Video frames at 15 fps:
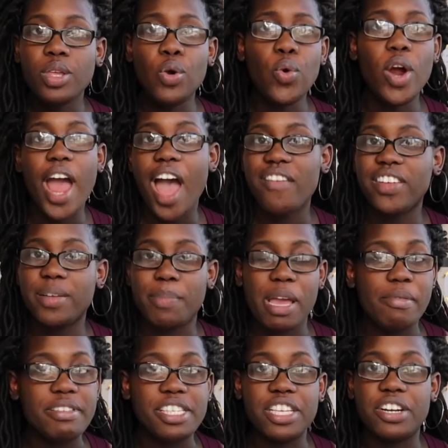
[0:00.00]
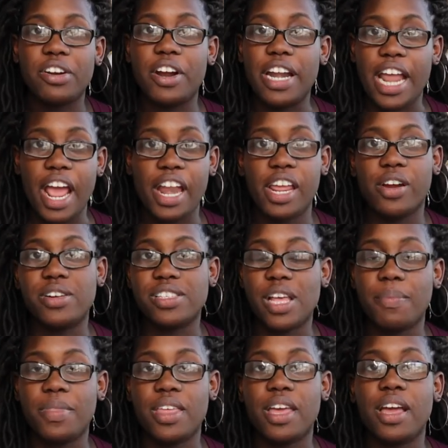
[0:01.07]
or have a babysitter or a nanny or
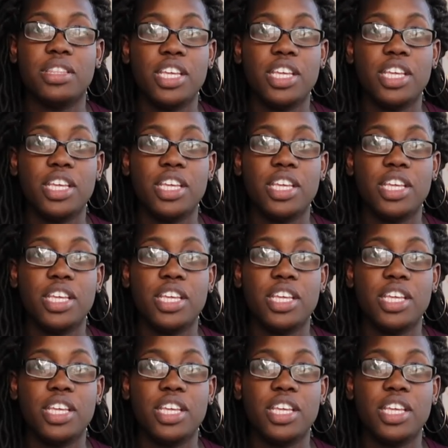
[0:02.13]
something,